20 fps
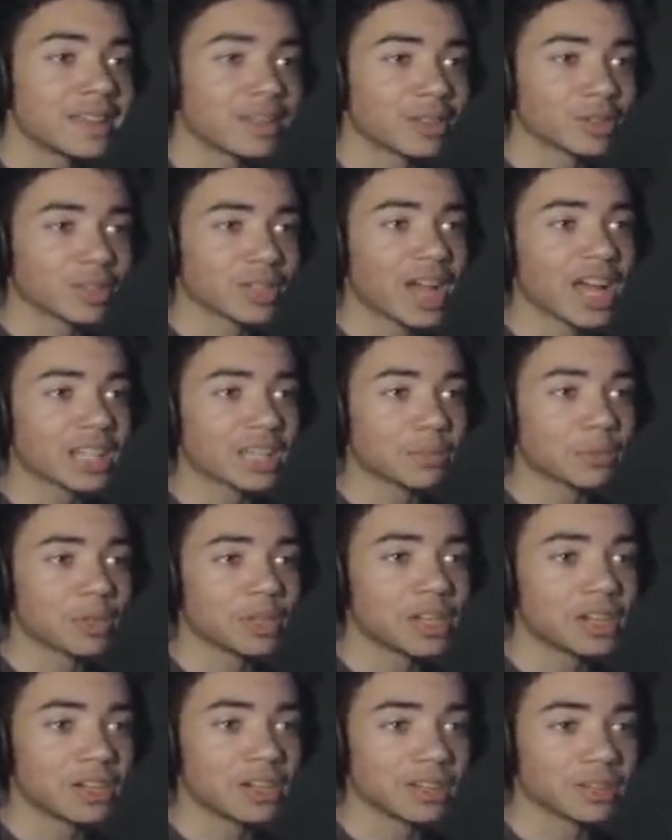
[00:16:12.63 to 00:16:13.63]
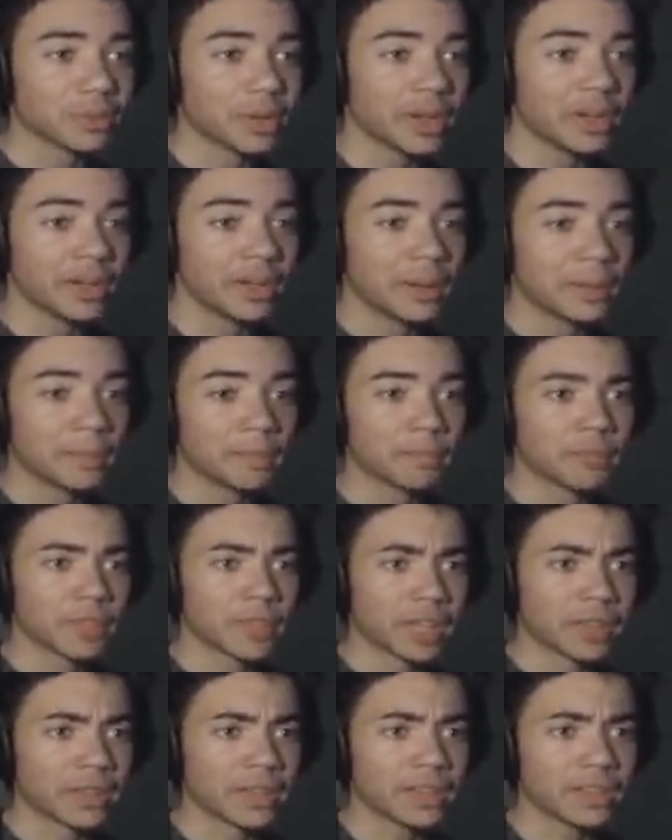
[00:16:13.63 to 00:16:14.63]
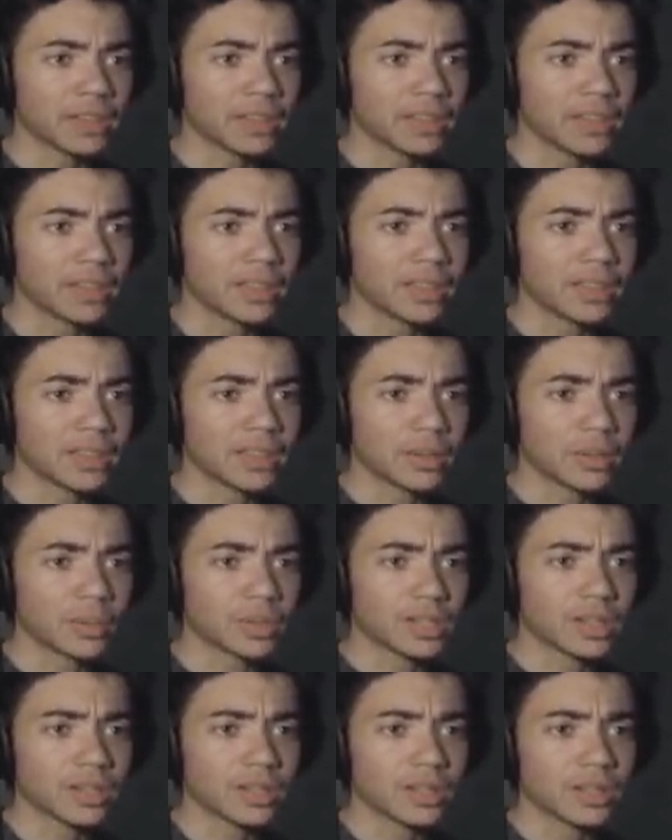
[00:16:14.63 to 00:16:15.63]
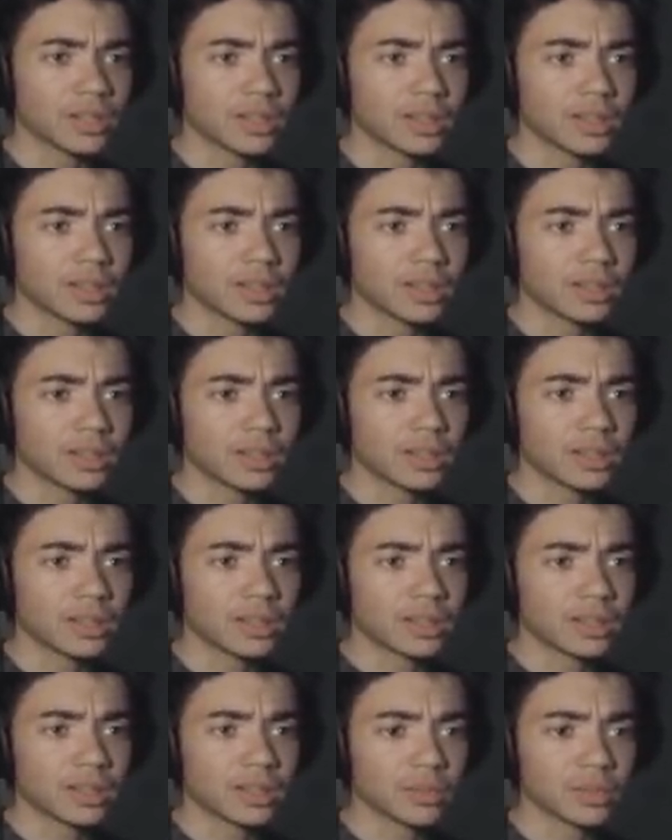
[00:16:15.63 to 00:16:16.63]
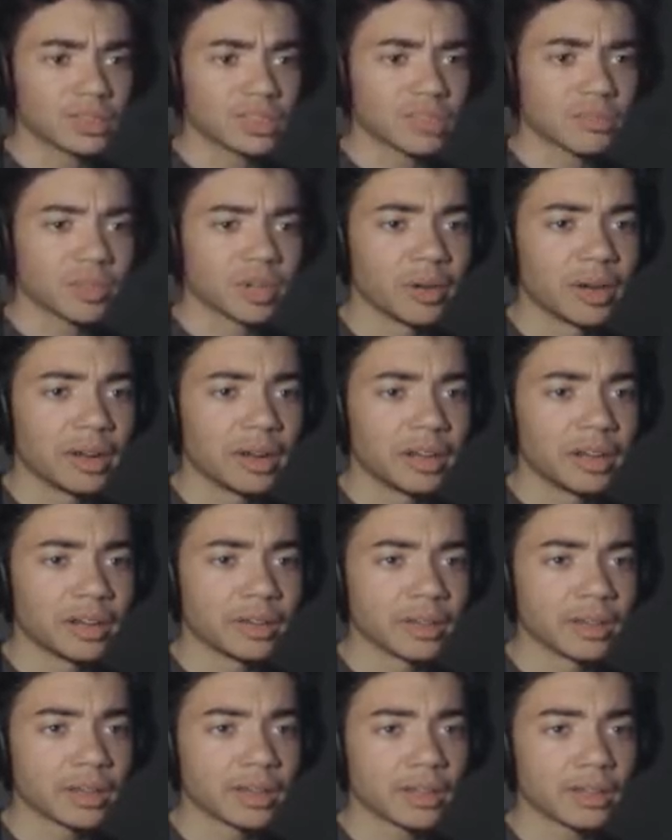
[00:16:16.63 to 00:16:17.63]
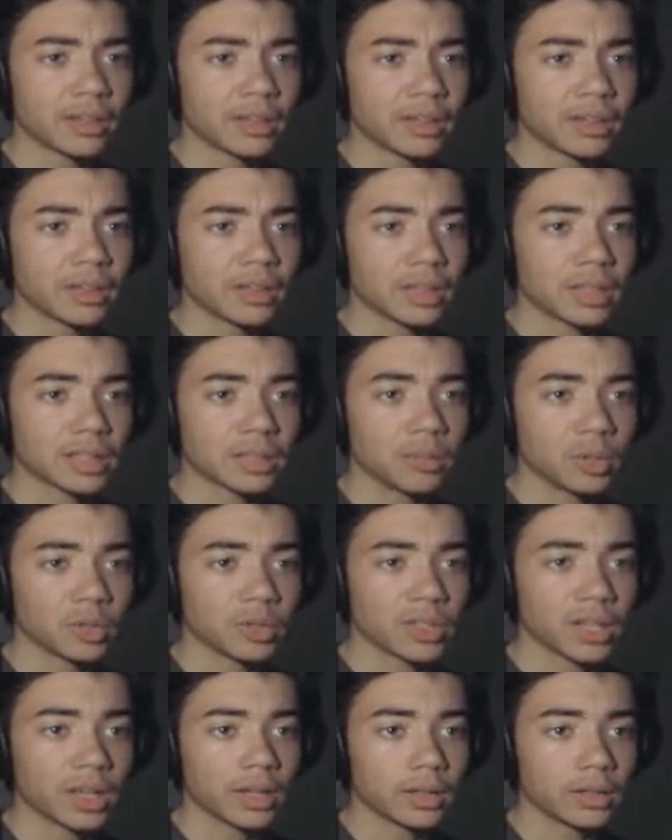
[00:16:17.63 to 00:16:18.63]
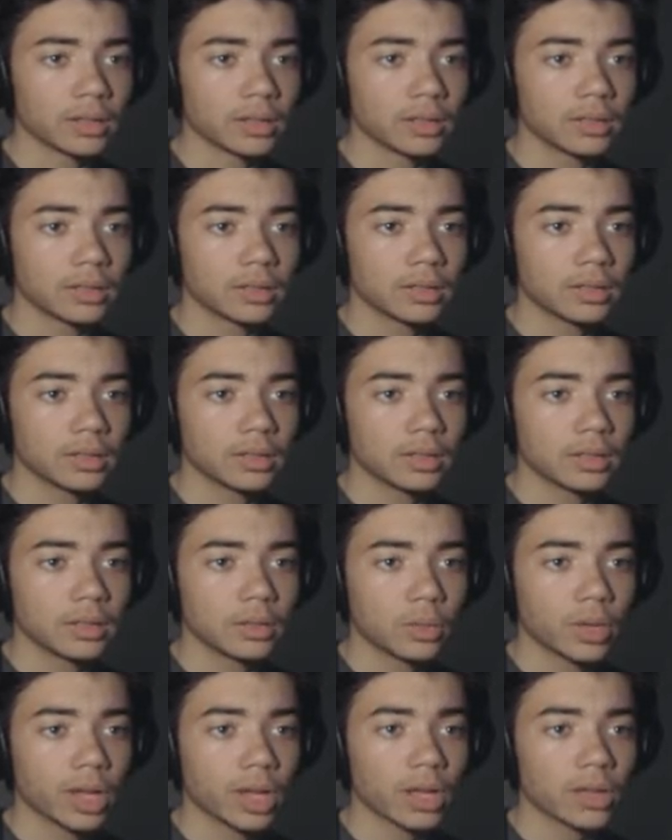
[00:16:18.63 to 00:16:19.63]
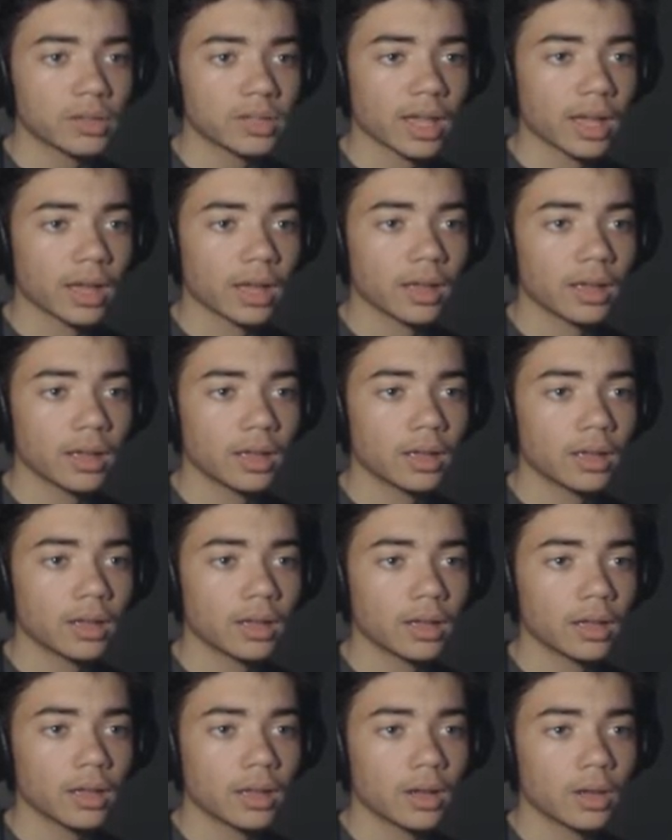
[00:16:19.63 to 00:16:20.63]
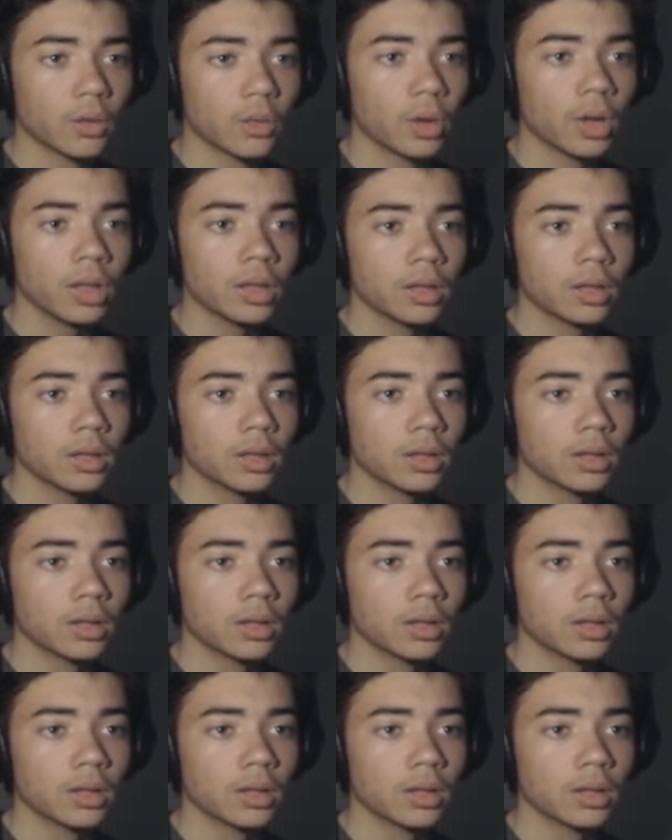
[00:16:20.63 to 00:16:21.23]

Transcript: There's a hospital near us, right? I think. Was there? It was somewhere around here, I think. That's a motel. What the hell is that? What?